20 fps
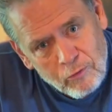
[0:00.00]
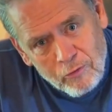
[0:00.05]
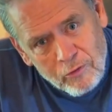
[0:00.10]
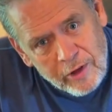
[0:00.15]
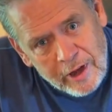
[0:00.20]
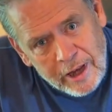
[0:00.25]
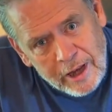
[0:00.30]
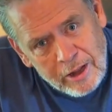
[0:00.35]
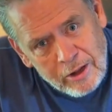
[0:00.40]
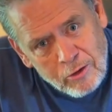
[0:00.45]

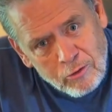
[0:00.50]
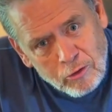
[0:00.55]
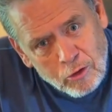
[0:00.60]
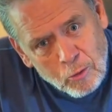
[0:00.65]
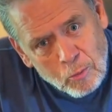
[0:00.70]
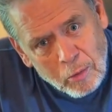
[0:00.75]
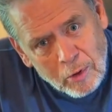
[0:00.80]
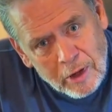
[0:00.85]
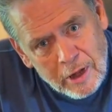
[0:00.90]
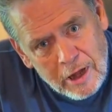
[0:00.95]
getting them to
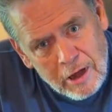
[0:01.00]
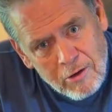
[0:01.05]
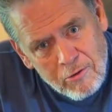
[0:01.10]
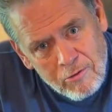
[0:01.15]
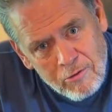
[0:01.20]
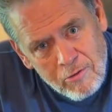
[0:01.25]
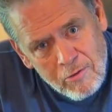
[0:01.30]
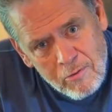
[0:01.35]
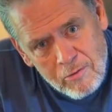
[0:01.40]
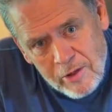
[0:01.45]

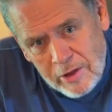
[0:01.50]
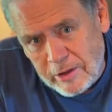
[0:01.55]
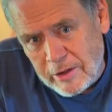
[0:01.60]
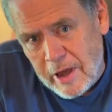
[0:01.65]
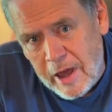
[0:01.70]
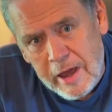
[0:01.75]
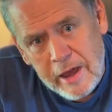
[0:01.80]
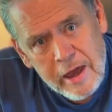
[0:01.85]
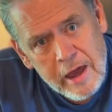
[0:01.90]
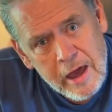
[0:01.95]
believe that
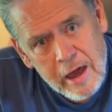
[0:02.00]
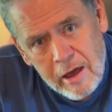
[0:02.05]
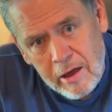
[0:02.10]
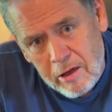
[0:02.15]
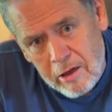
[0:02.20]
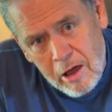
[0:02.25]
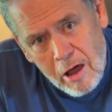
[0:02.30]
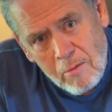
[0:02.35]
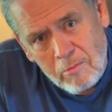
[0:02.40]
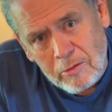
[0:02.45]
they can't
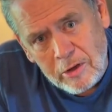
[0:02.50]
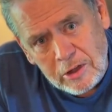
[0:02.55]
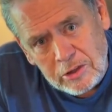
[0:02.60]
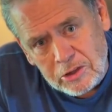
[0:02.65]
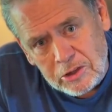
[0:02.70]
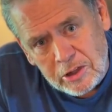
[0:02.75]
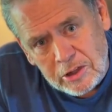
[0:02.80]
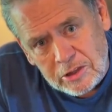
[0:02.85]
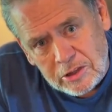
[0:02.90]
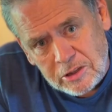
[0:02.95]
come to
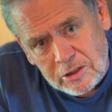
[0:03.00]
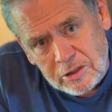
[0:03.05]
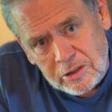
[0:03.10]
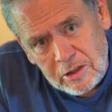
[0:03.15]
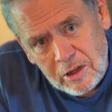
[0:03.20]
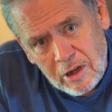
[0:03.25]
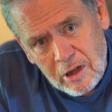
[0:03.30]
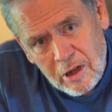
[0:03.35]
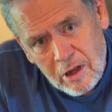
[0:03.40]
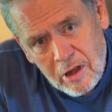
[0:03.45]
Jesus,
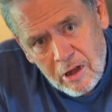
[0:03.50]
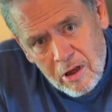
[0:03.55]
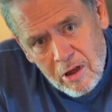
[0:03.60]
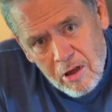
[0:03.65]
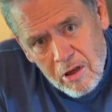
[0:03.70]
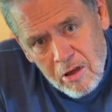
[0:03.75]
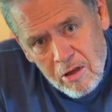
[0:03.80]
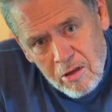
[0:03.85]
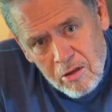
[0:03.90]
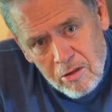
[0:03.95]

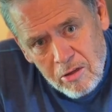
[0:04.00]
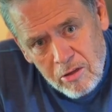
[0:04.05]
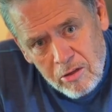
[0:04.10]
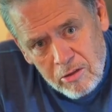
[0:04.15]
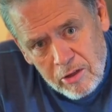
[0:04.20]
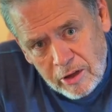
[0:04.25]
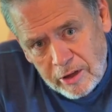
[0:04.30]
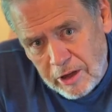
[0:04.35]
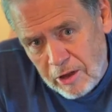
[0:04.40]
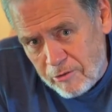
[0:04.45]

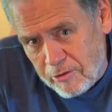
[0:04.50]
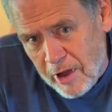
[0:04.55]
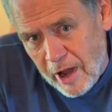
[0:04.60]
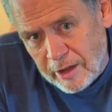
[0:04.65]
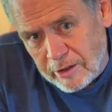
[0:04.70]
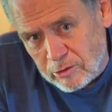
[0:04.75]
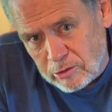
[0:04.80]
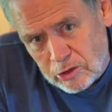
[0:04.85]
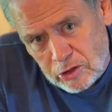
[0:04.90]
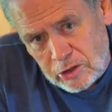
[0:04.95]
that they've got
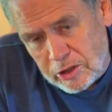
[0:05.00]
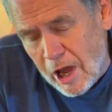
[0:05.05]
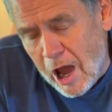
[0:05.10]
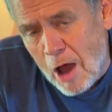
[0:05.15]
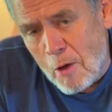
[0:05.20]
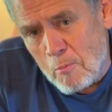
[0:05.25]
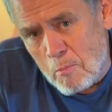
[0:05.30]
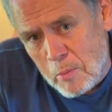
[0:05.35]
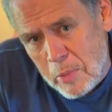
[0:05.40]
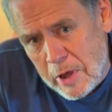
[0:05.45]
to
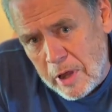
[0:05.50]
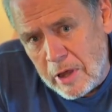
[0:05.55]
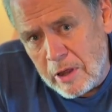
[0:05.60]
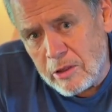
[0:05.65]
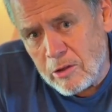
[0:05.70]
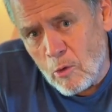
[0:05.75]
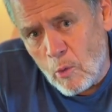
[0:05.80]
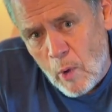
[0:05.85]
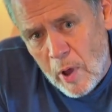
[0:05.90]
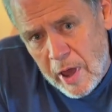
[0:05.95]
stop being
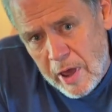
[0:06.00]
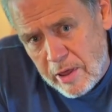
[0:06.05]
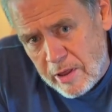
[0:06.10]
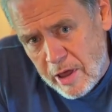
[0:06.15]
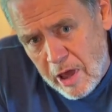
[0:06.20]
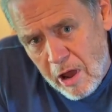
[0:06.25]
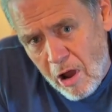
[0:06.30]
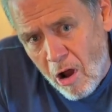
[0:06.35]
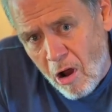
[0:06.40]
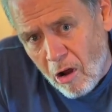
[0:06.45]
the way
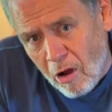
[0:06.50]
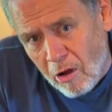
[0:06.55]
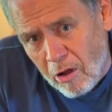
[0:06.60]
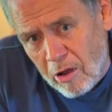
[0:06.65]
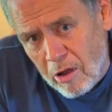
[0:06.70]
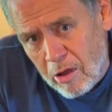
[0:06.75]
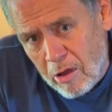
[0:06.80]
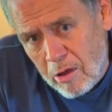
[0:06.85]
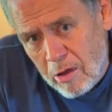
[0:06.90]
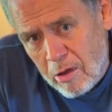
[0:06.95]
they are.
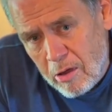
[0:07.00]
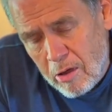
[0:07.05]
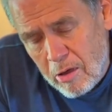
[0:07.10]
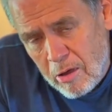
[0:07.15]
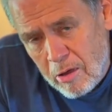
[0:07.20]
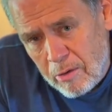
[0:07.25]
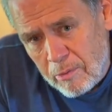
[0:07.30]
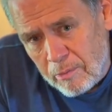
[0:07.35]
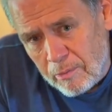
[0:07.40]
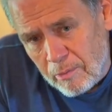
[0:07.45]

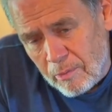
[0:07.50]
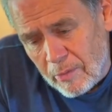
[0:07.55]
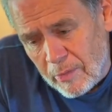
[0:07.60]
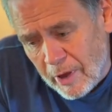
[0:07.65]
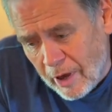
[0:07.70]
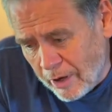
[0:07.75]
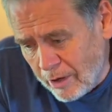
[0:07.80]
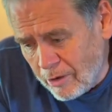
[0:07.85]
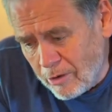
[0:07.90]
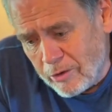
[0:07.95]

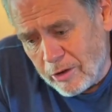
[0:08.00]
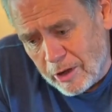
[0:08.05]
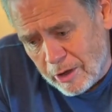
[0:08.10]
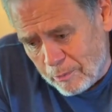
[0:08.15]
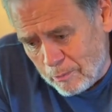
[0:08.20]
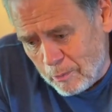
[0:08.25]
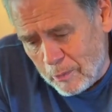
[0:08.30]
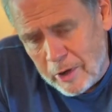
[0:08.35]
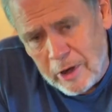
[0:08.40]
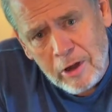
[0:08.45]
I know
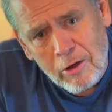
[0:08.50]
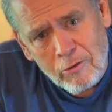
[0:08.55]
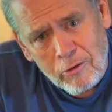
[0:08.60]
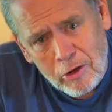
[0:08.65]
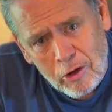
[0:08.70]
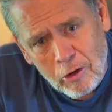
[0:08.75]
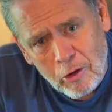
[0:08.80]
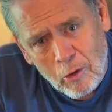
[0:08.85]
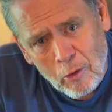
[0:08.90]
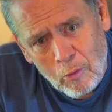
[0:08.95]
that many of
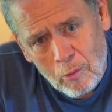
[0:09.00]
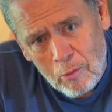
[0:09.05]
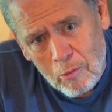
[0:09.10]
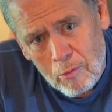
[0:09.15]
you